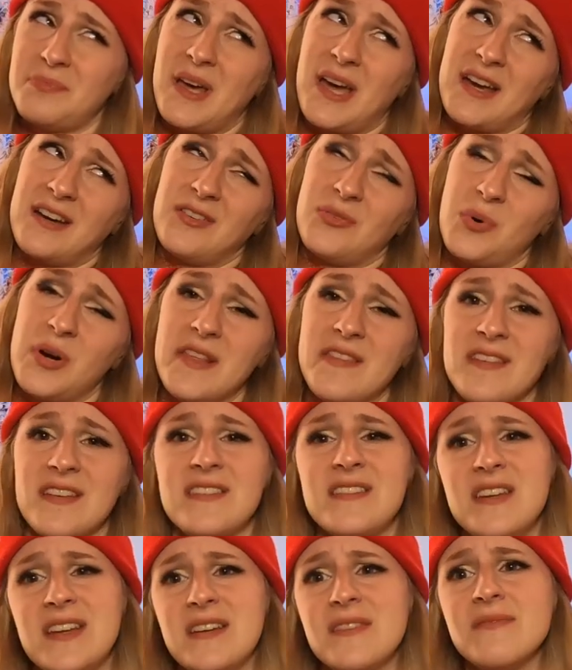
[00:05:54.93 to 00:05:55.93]
back in
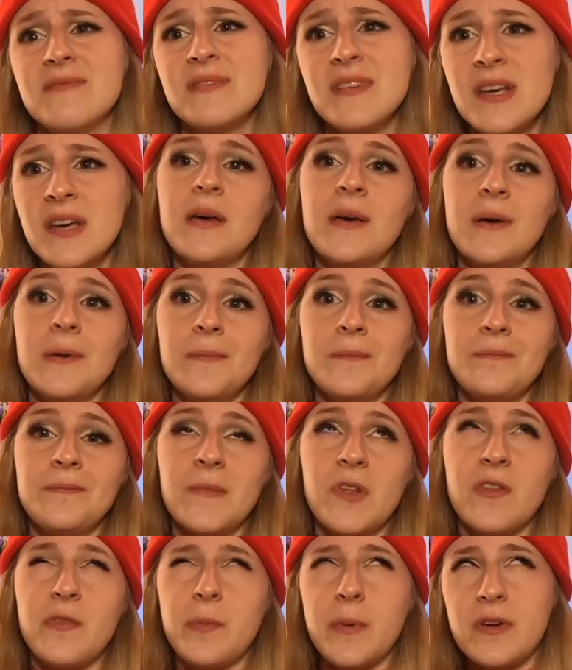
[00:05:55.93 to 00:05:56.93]
2016,
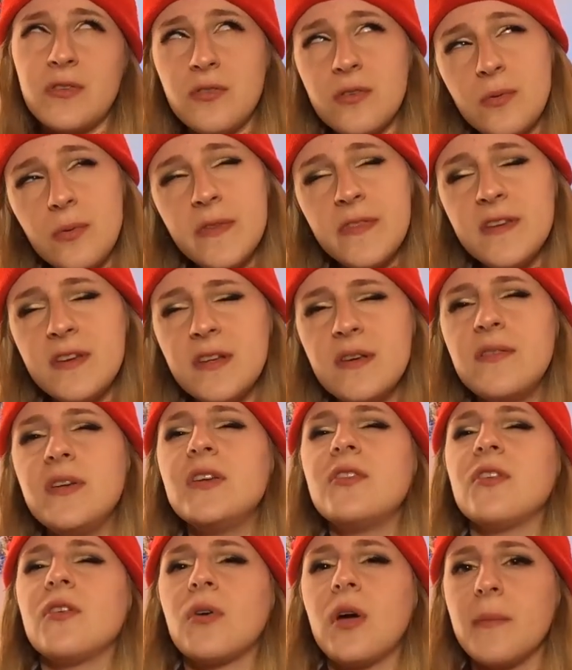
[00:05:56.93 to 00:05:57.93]
especially with the
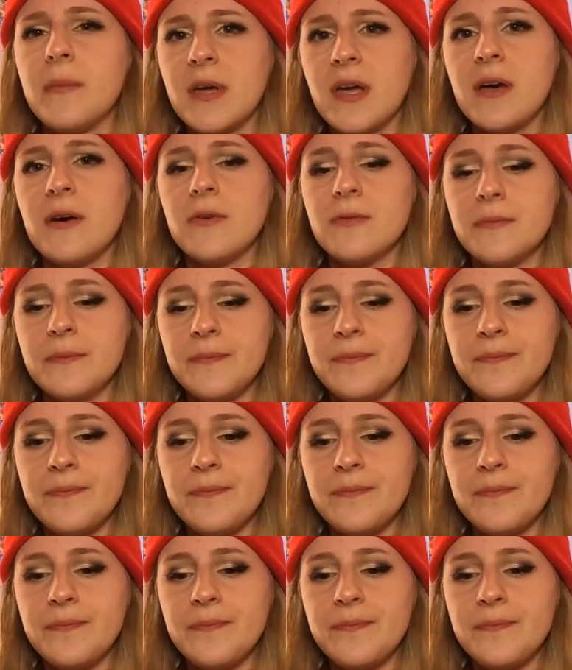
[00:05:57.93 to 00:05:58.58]
TV show coming out.